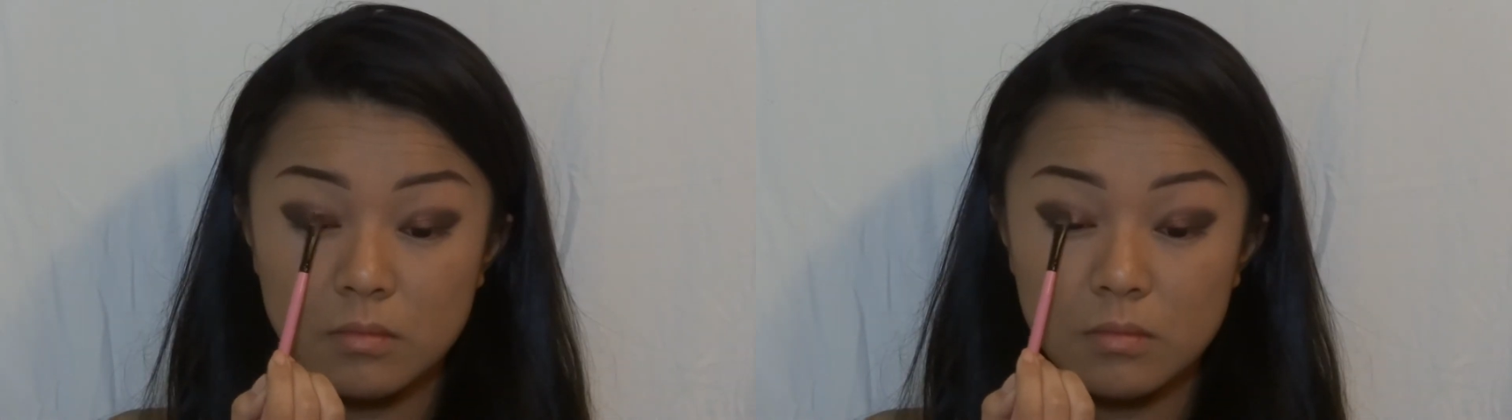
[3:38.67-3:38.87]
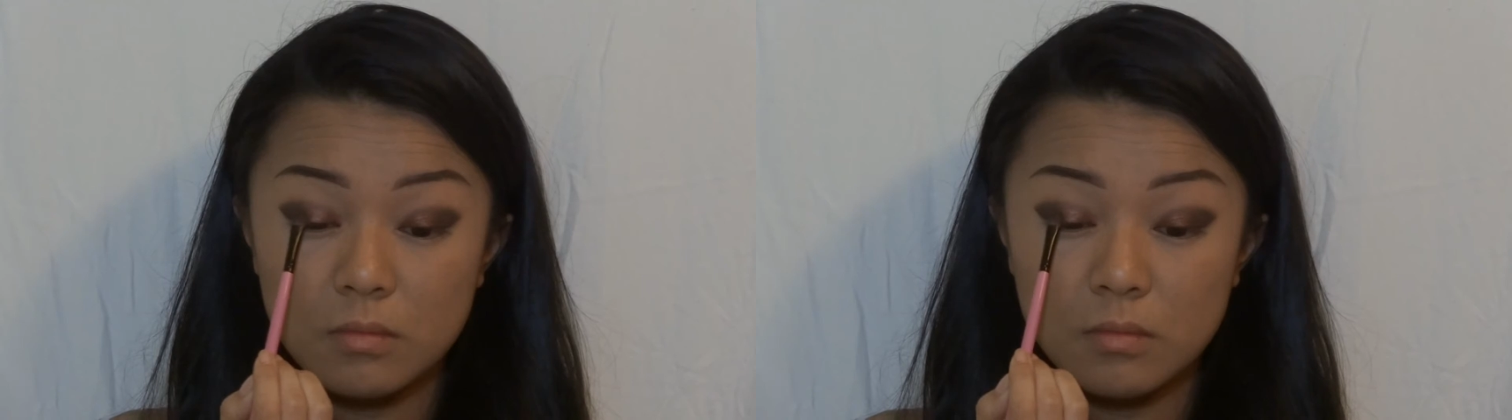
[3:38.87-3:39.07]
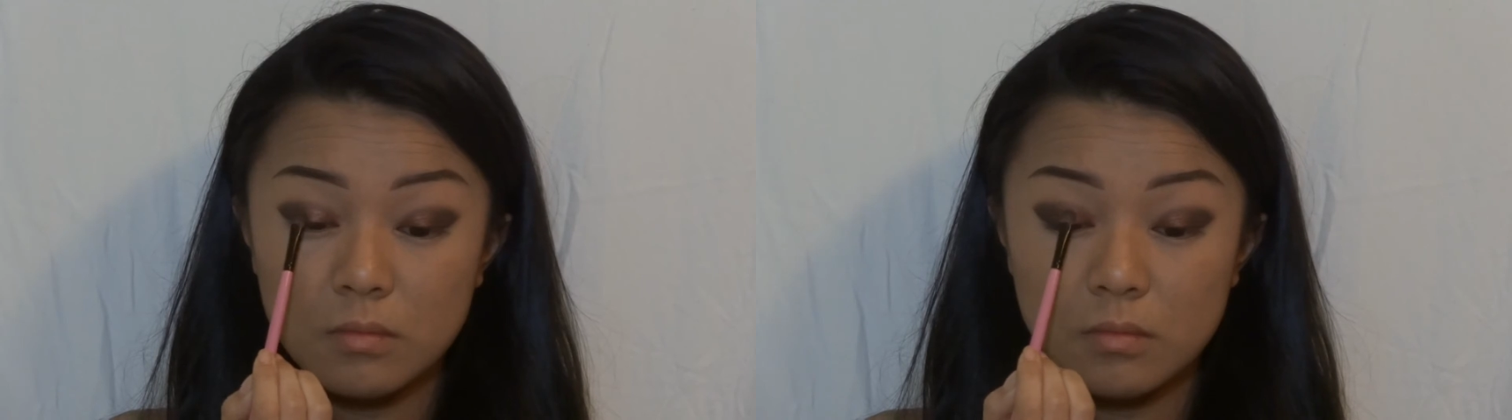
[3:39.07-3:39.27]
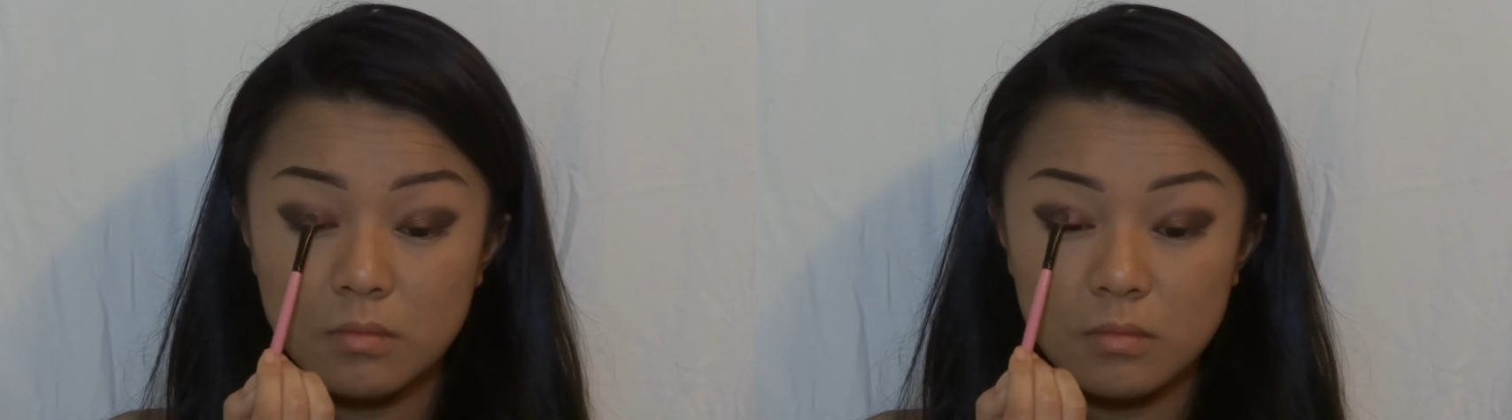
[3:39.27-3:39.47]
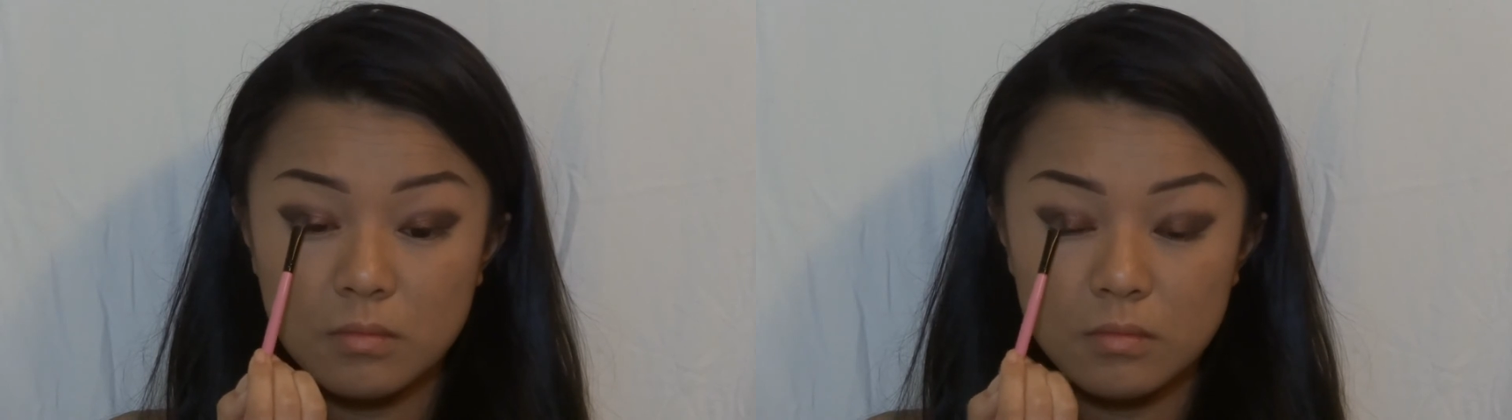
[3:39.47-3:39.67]
the
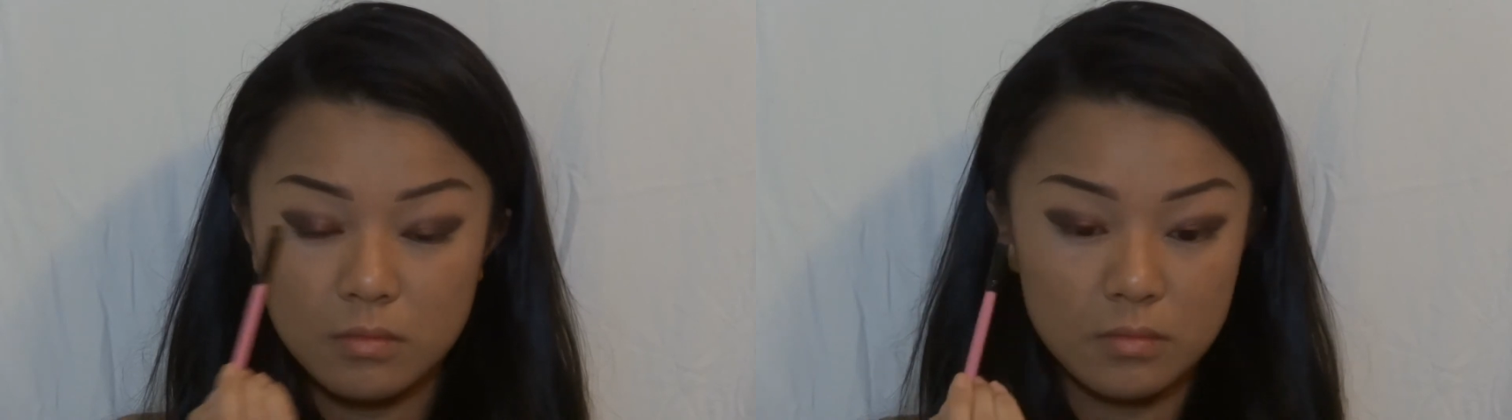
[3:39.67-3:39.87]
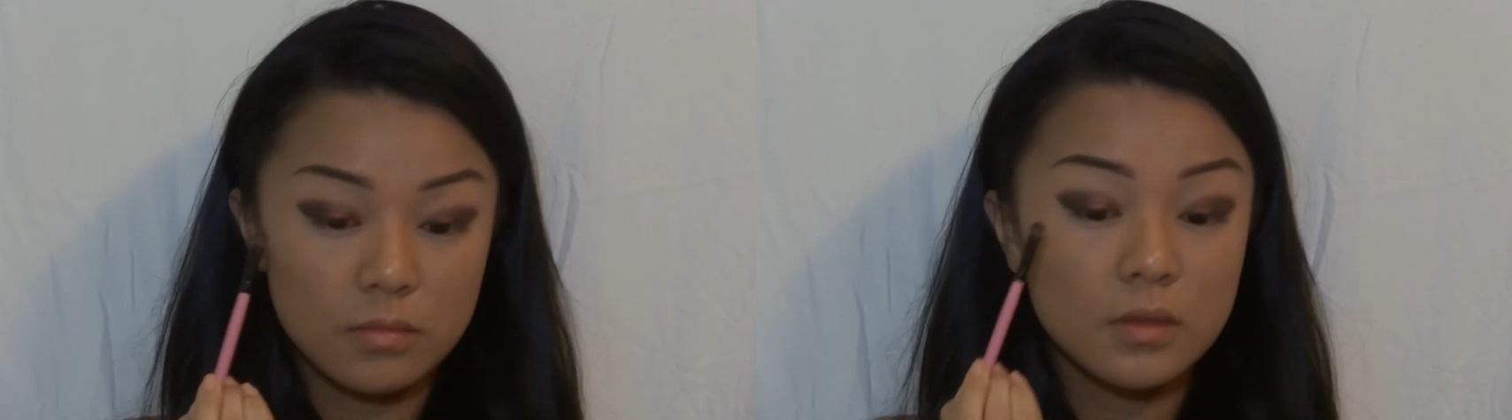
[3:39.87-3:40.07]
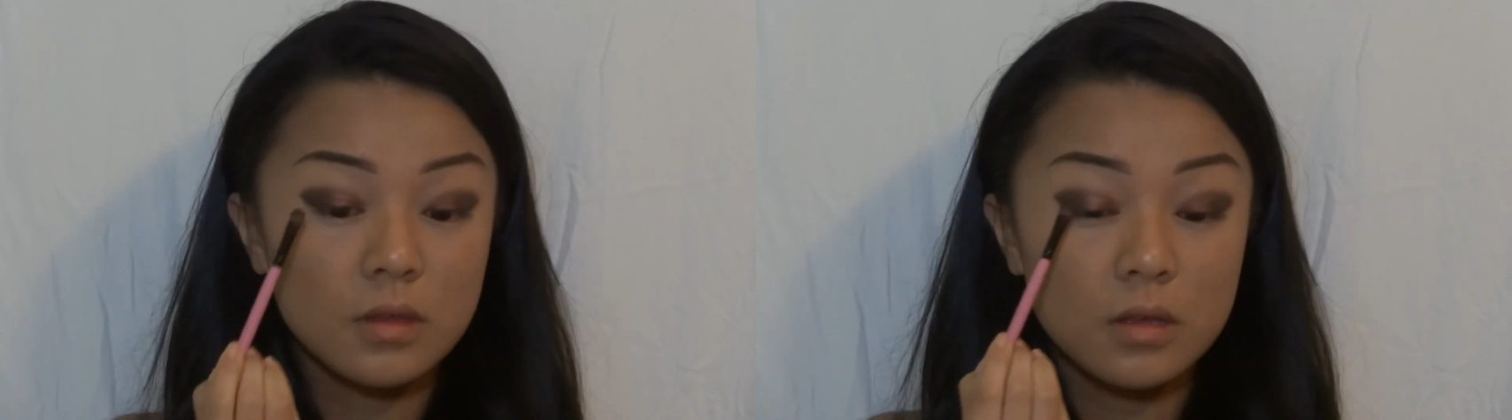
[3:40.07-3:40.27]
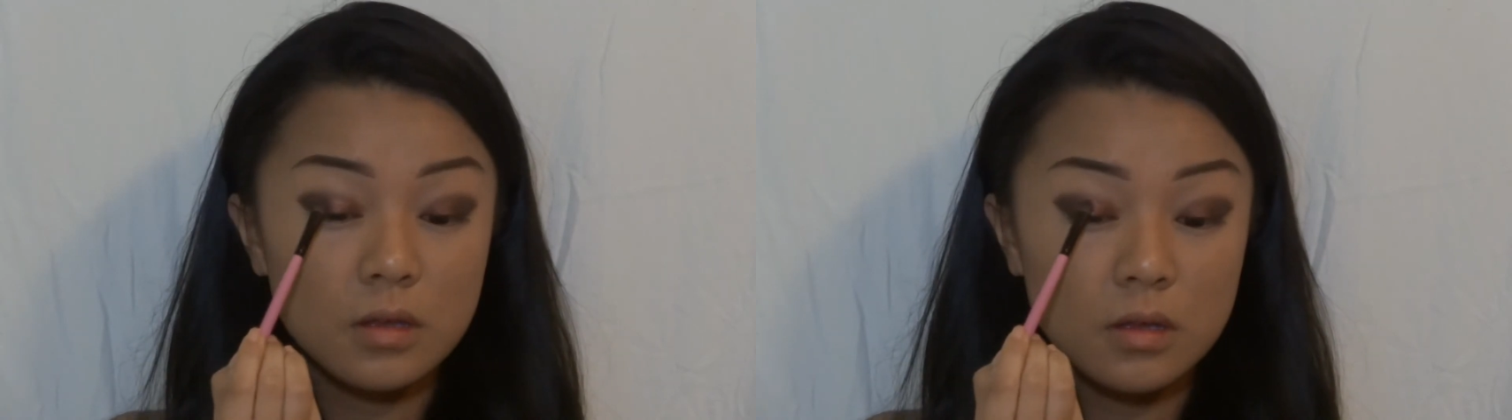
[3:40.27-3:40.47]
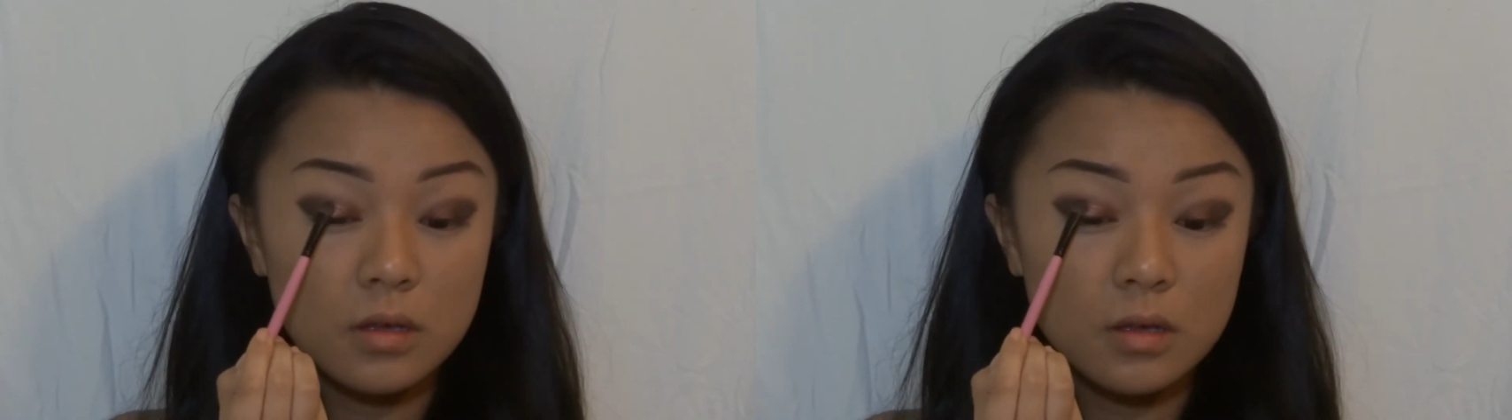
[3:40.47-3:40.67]
garnet shade in the Lorac Pro
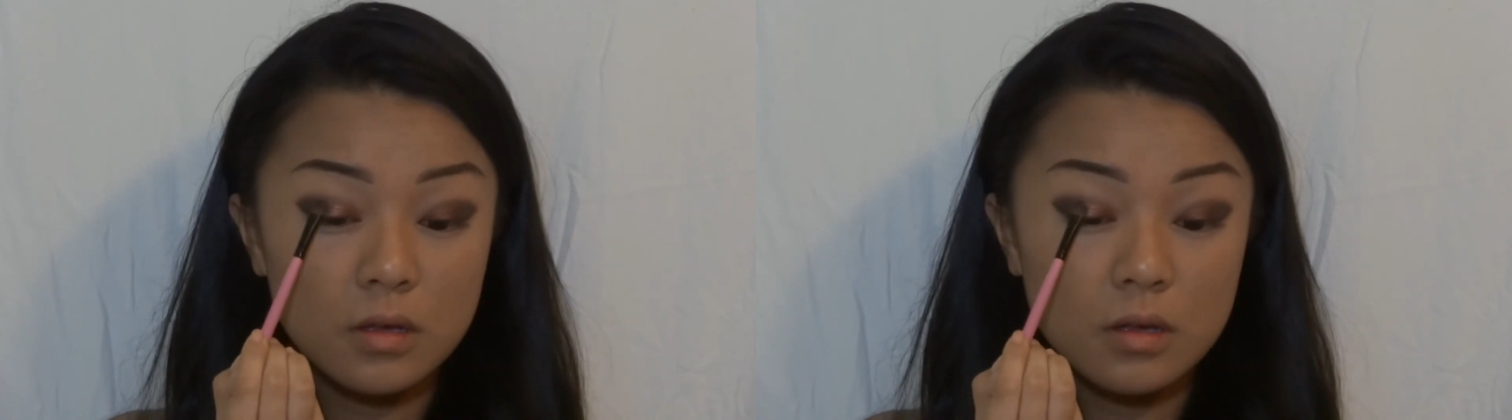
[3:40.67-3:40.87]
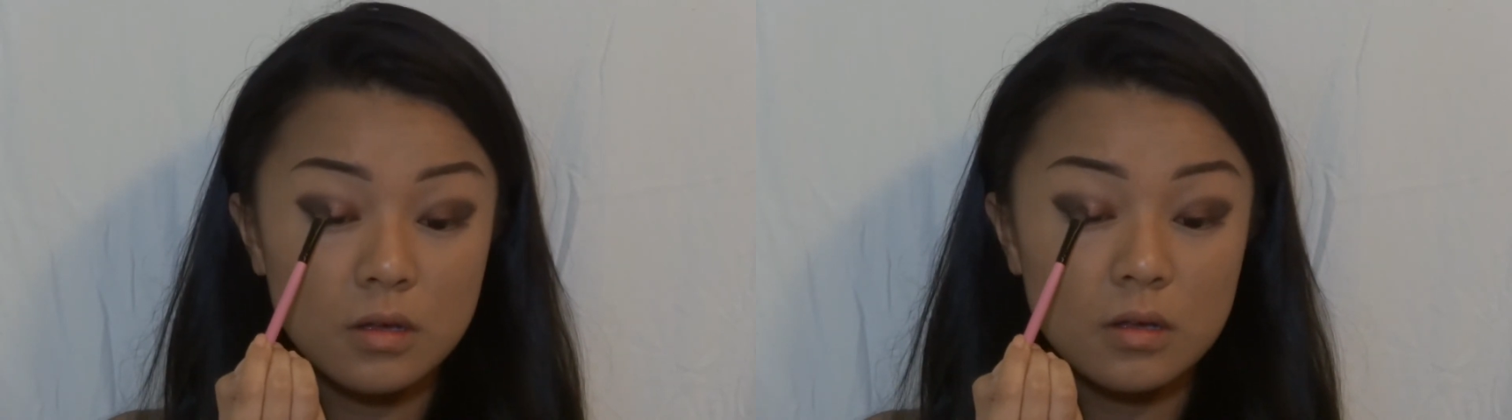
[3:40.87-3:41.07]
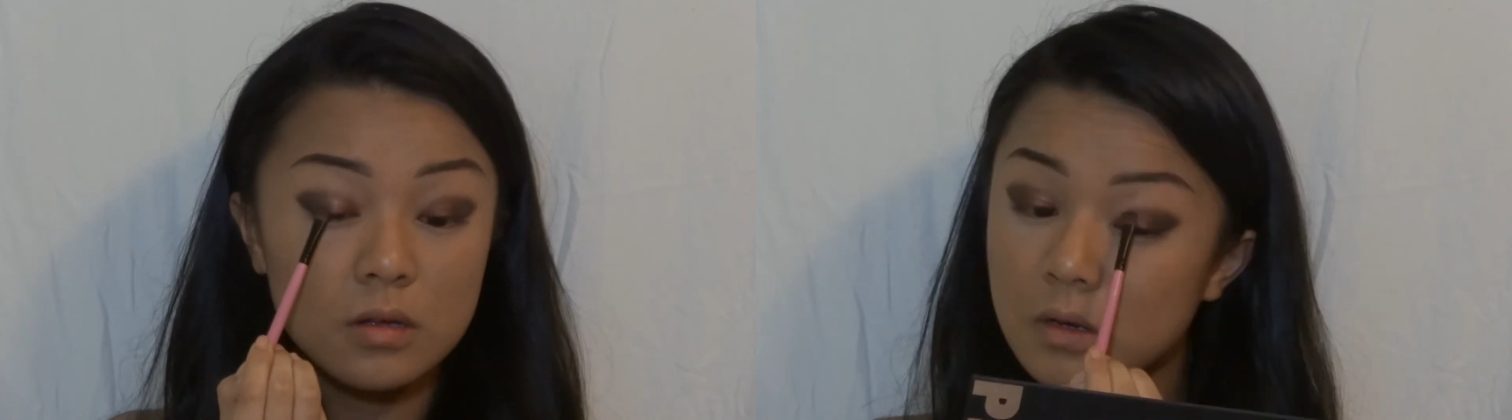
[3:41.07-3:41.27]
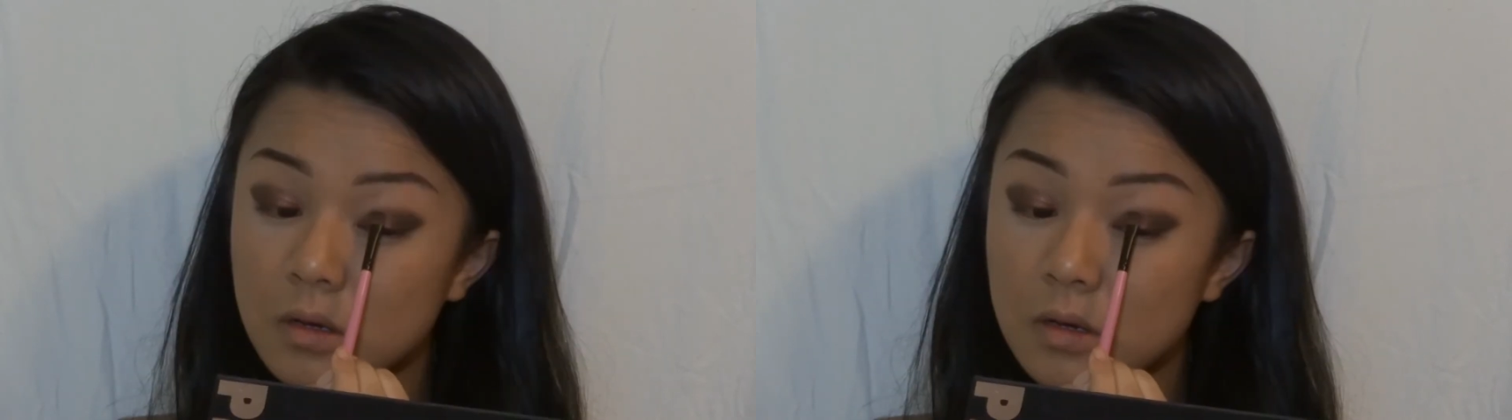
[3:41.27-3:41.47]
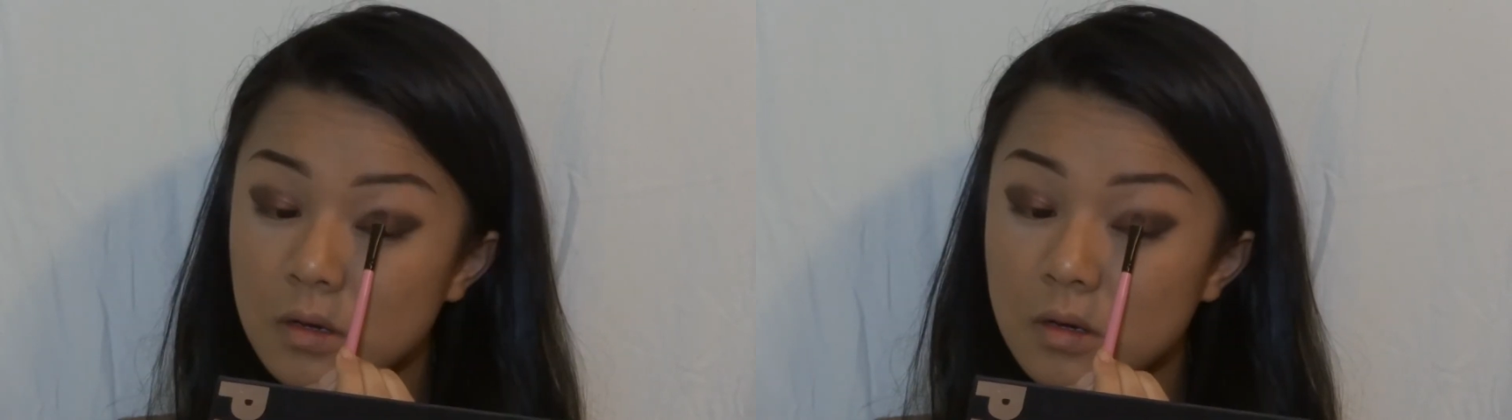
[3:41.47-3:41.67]
palette and just pack that